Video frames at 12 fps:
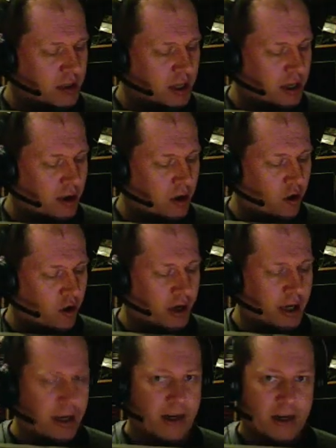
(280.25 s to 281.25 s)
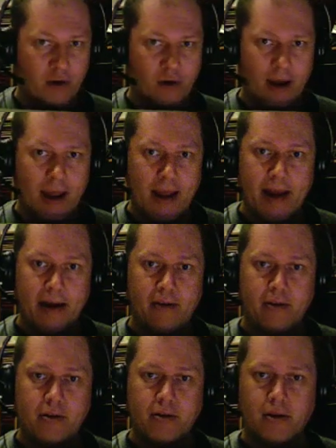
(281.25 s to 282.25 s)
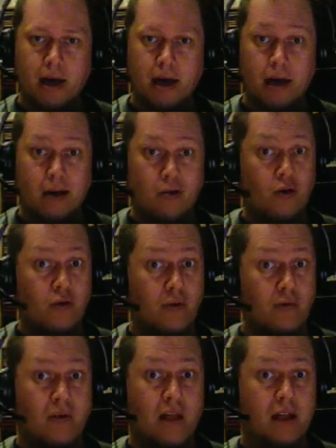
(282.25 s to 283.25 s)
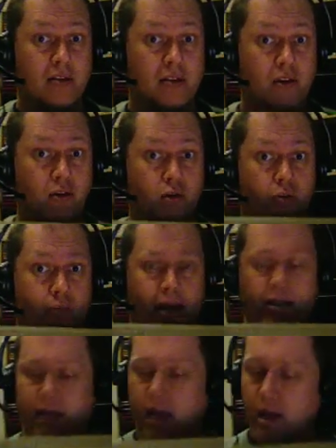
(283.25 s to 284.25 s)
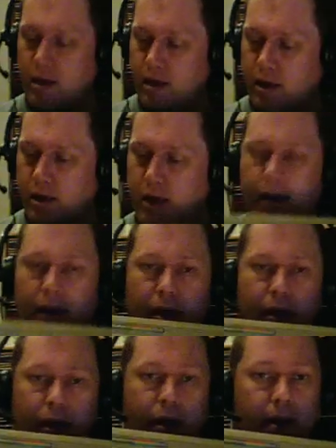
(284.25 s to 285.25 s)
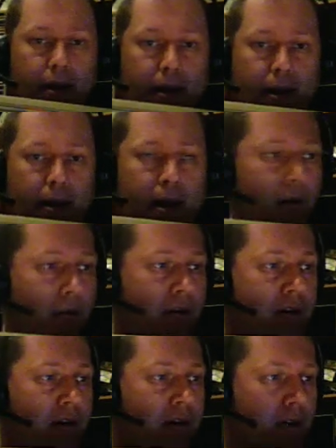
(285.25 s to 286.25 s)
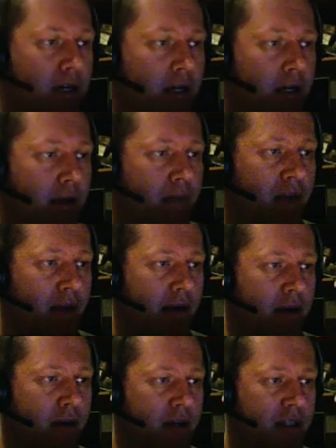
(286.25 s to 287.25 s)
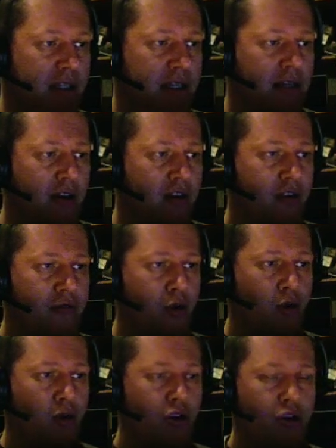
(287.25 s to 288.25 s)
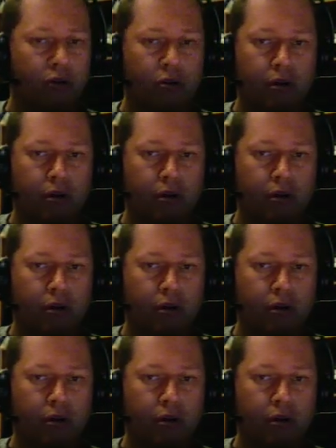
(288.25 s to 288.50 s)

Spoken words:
They are in gray here. I don't know if that's a good or bad sign. However, up here you can see the colorful logo.